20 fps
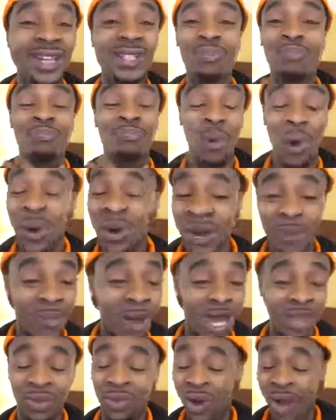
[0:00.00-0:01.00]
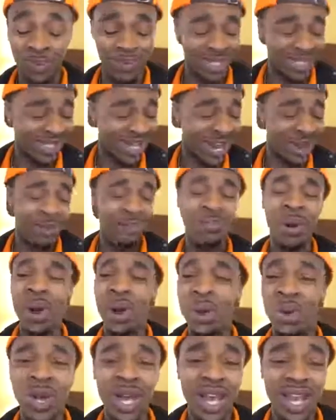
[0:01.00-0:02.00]
It's burning my throat. I'm just like,
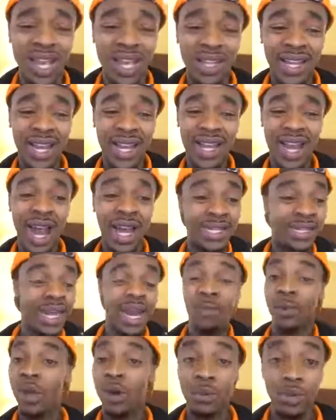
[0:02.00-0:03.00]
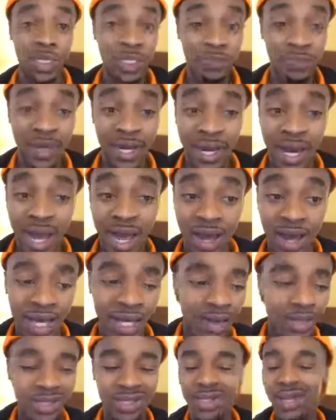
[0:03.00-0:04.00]
bro, like I damn near almost spit it
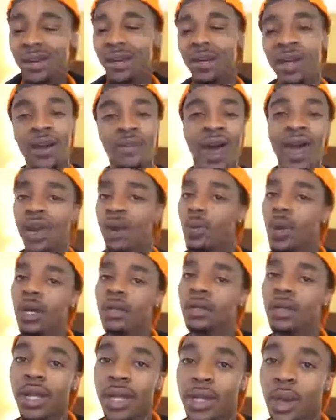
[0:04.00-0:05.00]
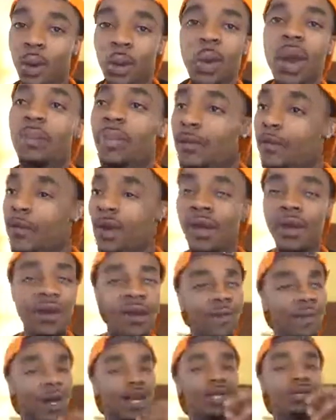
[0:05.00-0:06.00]
out. There was a little left. I didn't want to look like a wimp in front of
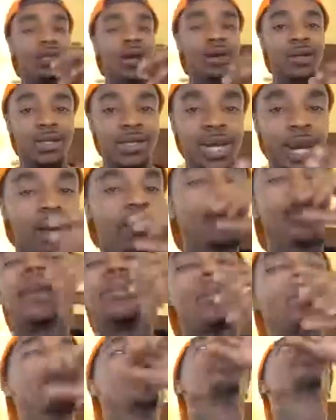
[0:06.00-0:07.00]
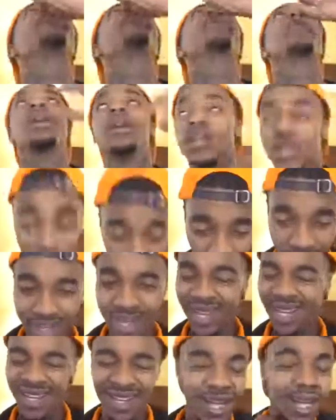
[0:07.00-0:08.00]
everybody, so I was just like, took
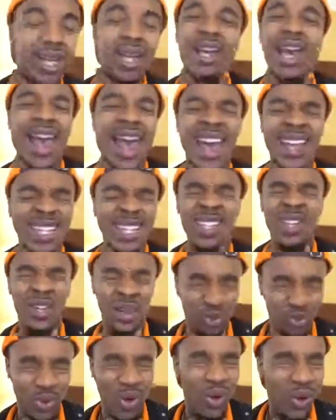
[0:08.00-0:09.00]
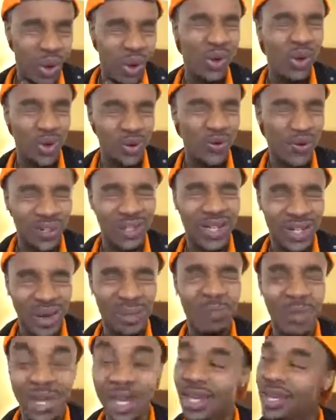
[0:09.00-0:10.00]
it in, had a little throat hold for a
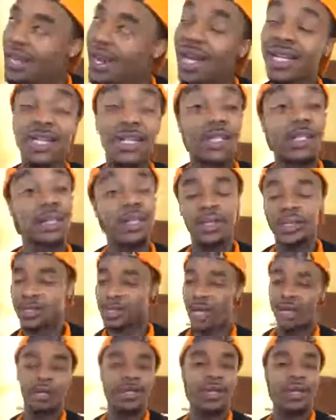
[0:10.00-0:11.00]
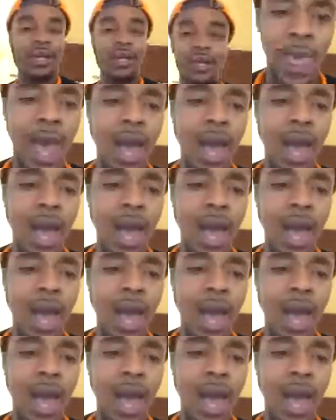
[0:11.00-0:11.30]
little bit, and I just sucked it in.